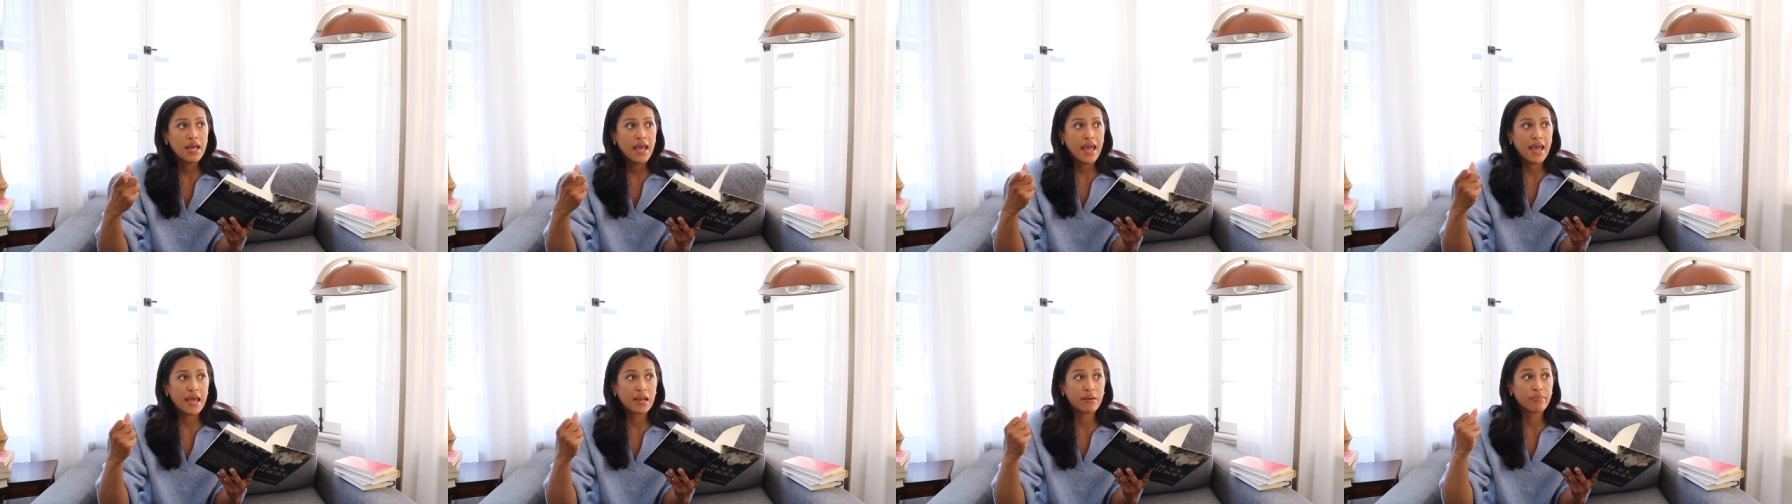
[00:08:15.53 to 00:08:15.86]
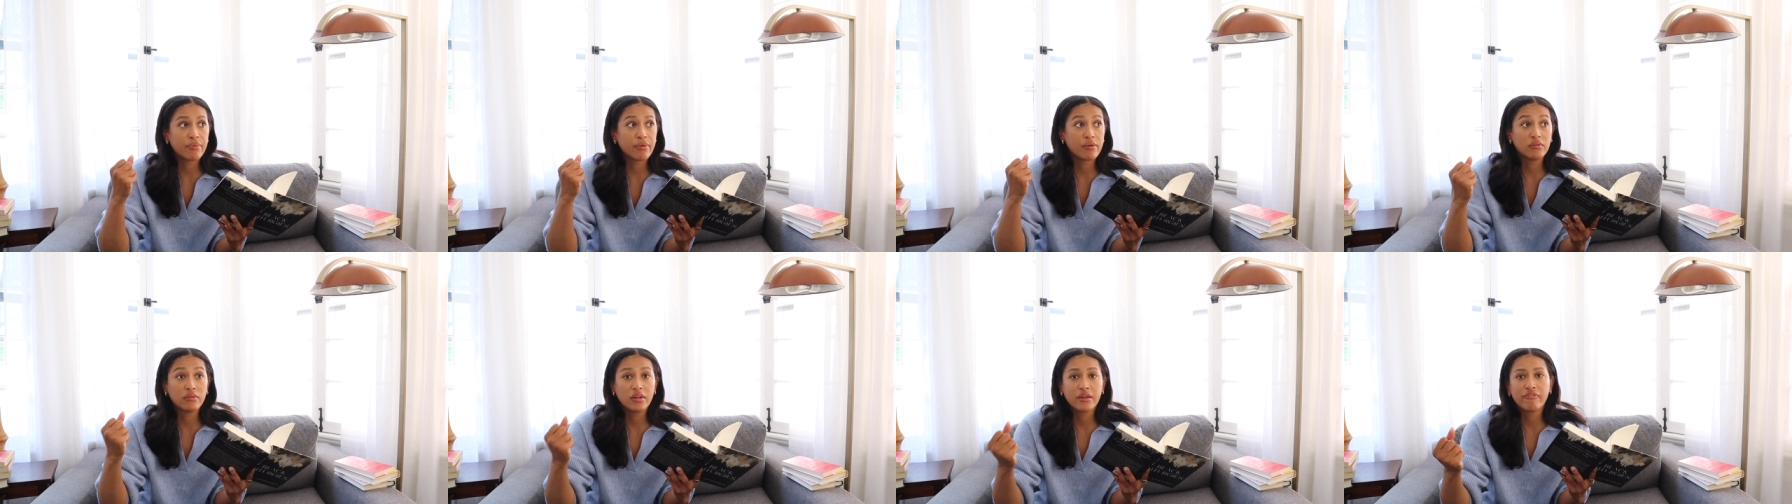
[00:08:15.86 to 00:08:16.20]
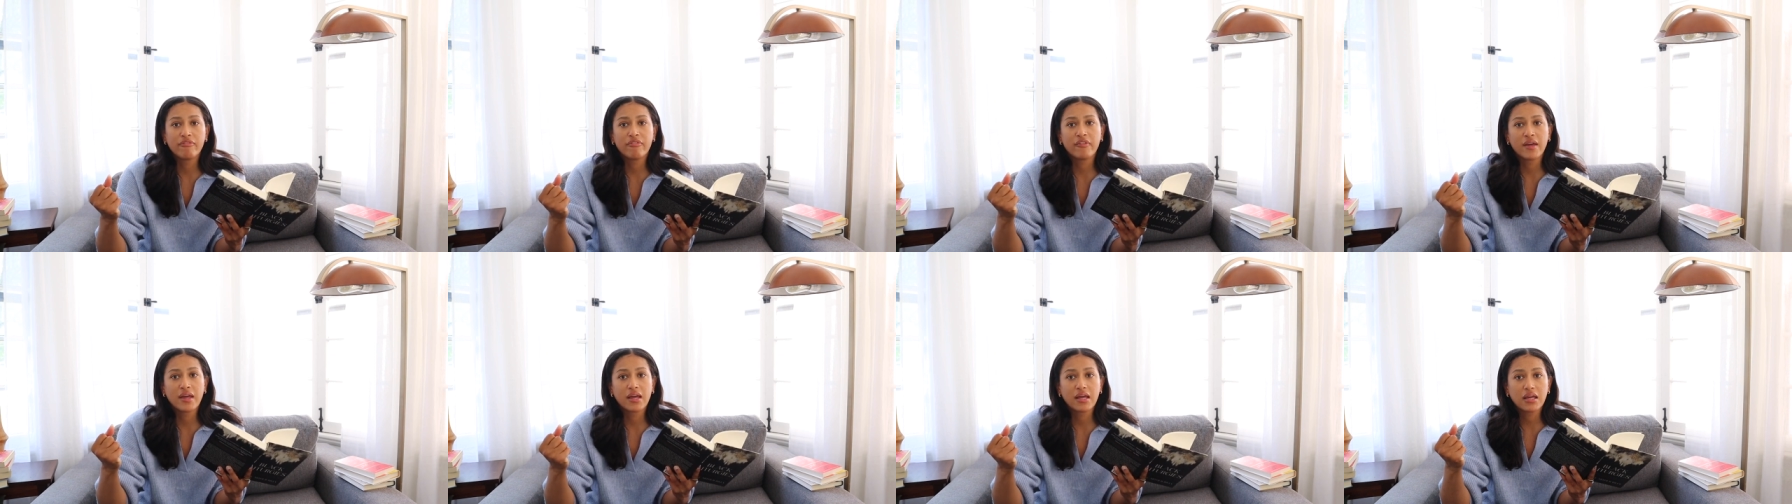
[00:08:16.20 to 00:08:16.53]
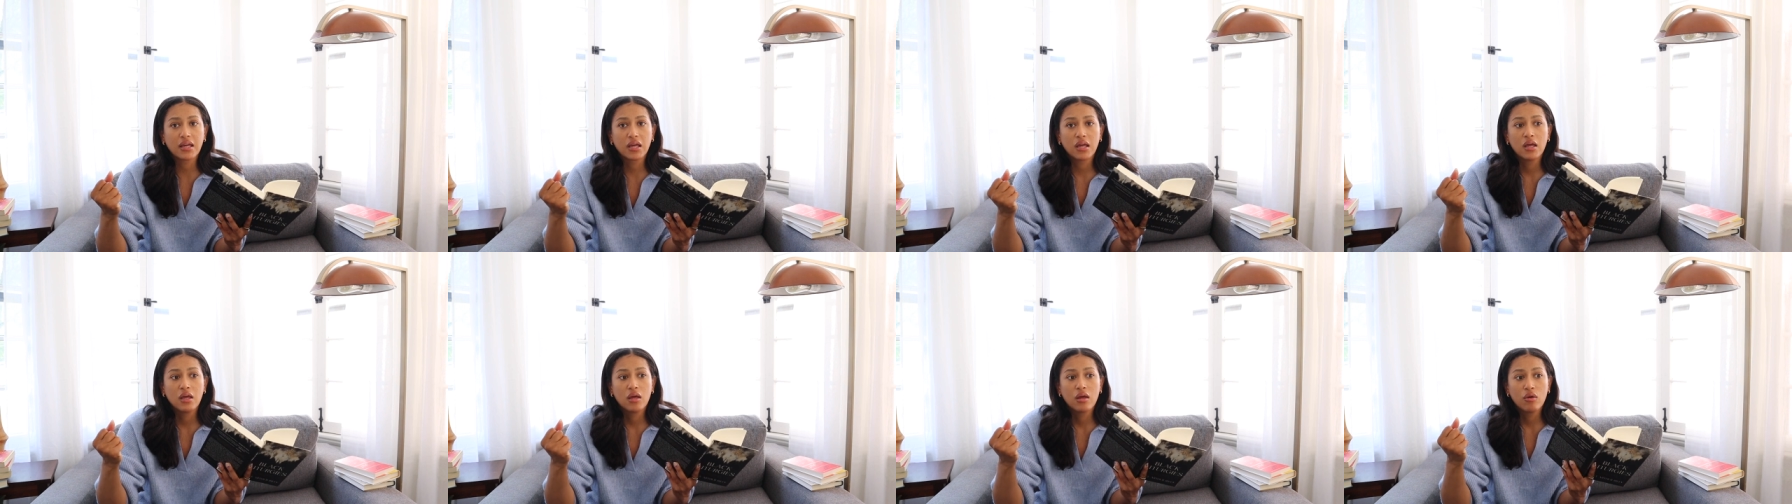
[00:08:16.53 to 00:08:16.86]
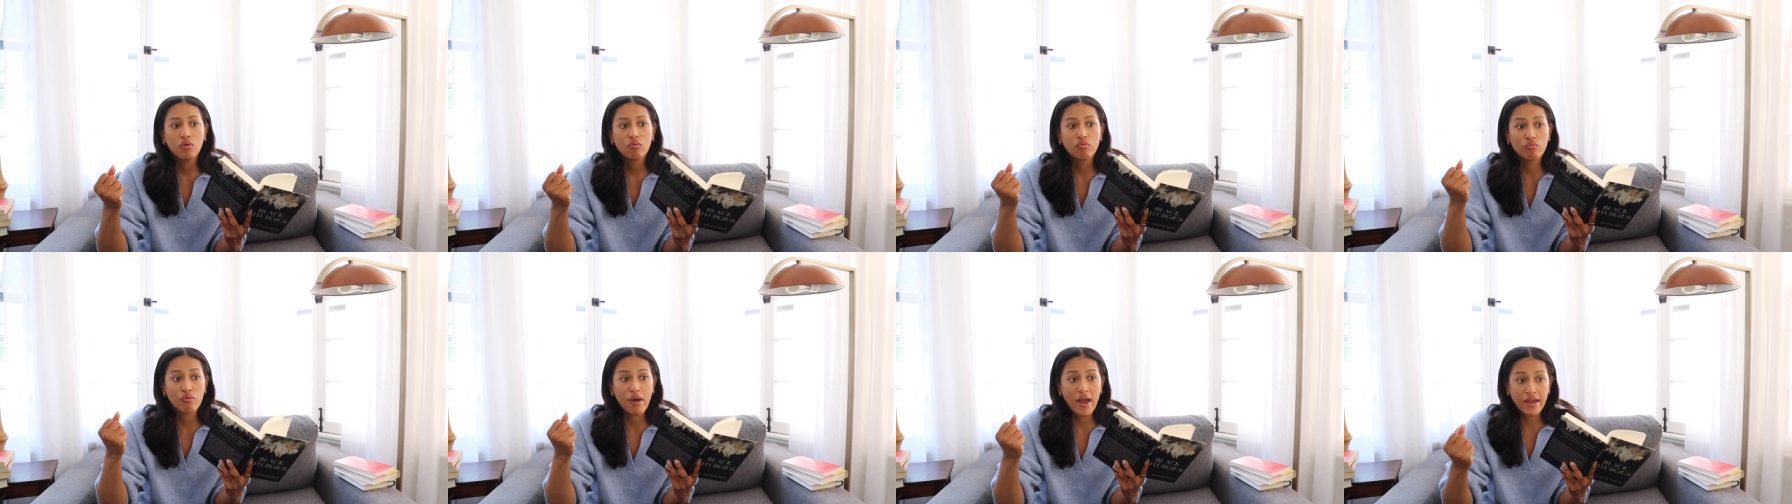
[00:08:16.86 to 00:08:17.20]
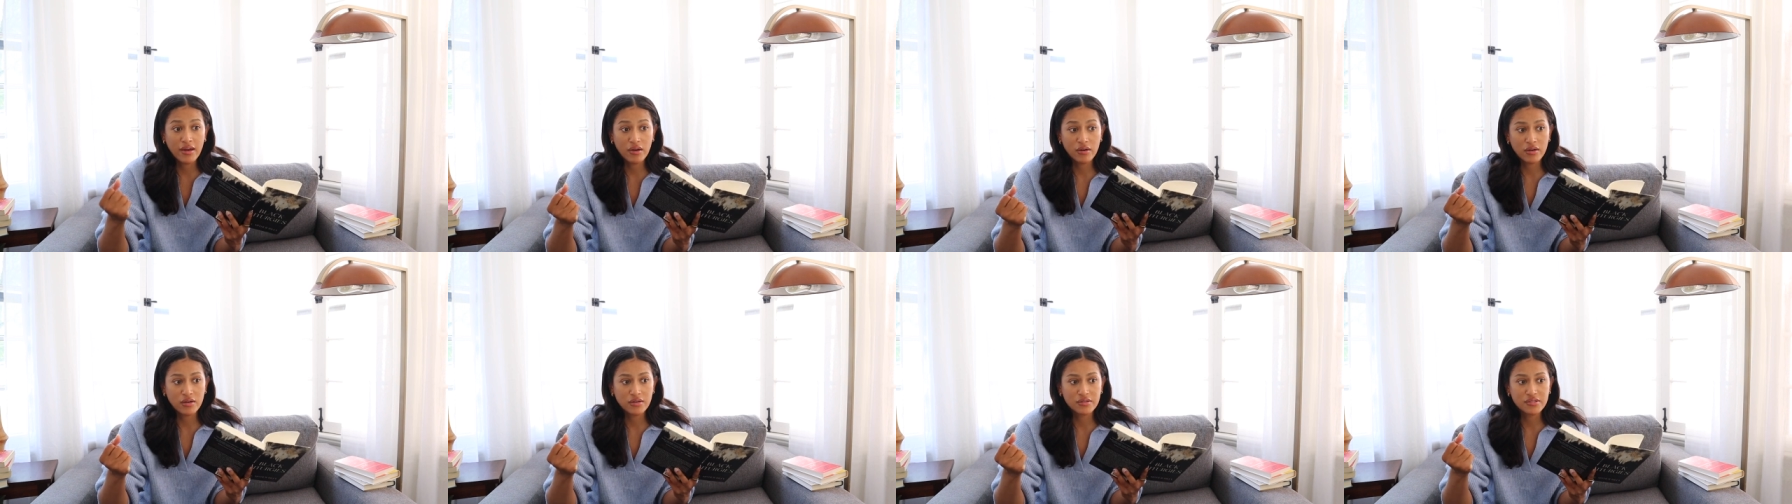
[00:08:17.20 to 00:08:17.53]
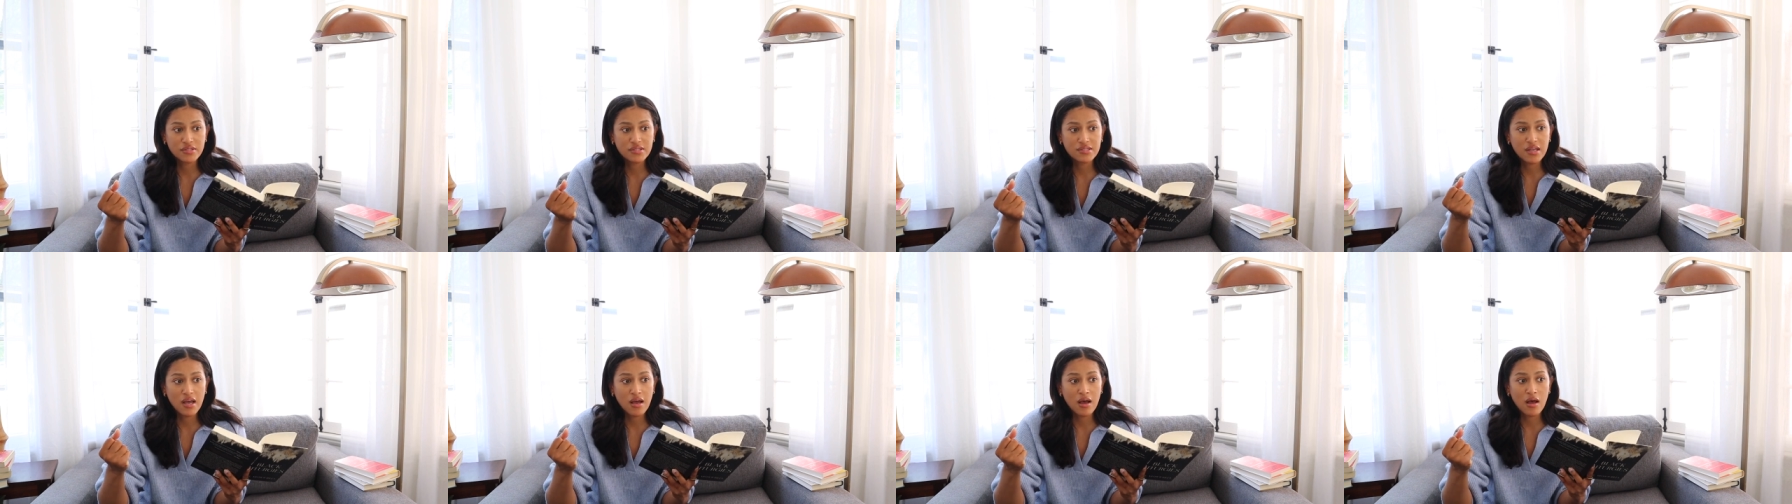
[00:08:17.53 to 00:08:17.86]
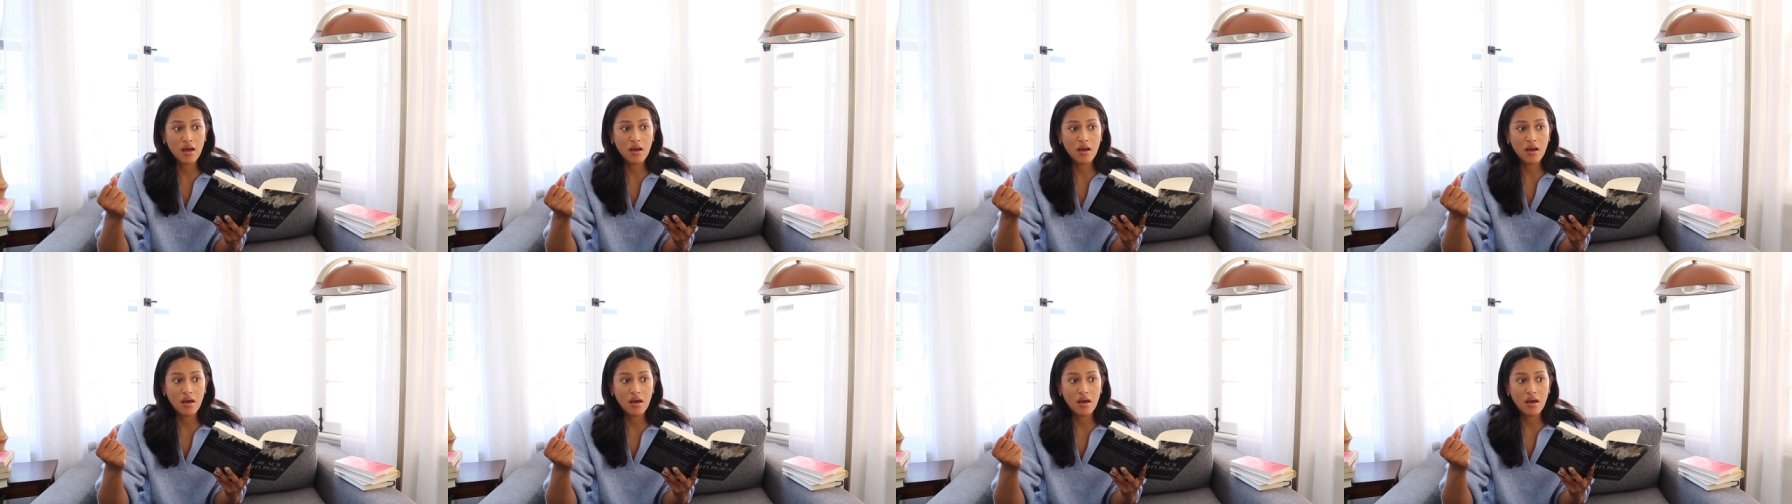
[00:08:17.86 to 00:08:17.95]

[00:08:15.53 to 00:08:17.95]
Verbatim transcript: and prolific writers